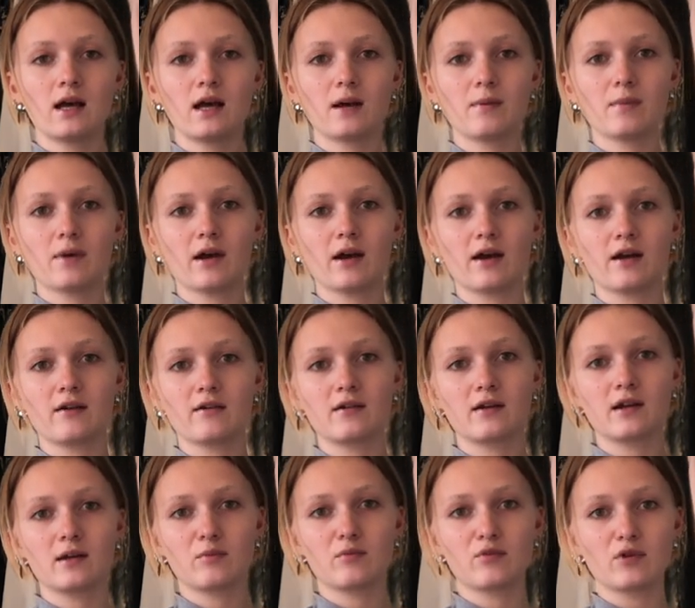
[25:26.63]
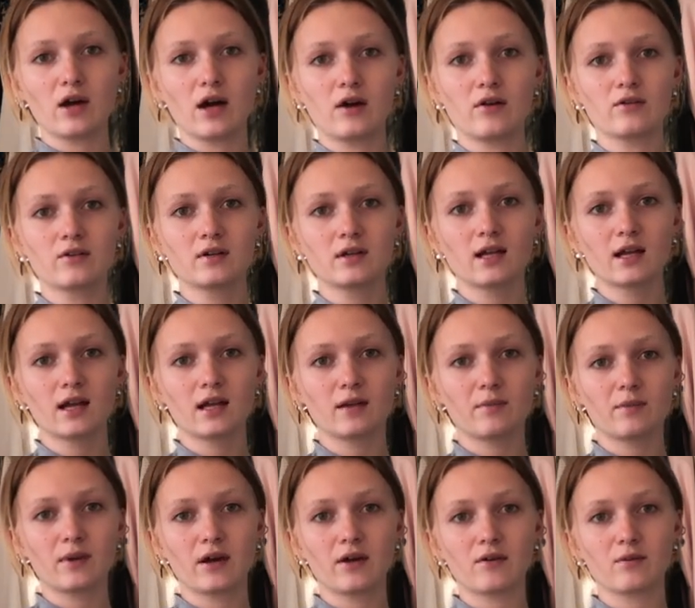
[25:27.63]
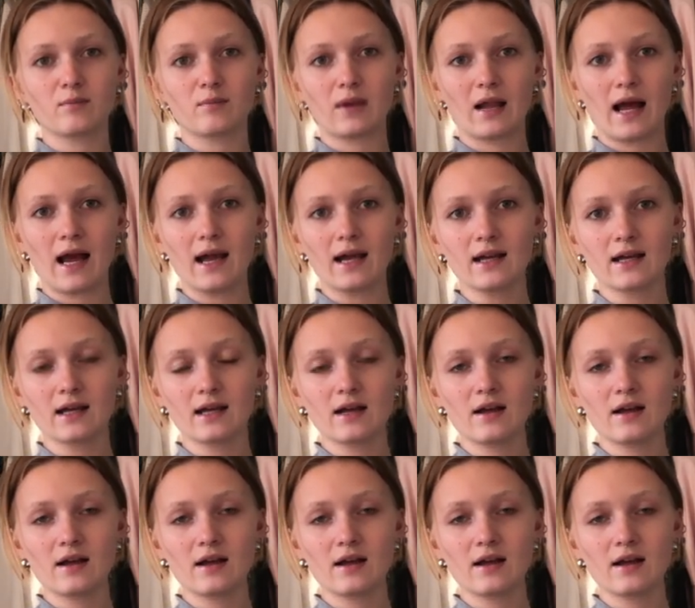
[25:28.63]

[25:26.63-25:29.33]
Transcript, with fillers: a pair in brown and a pair in black,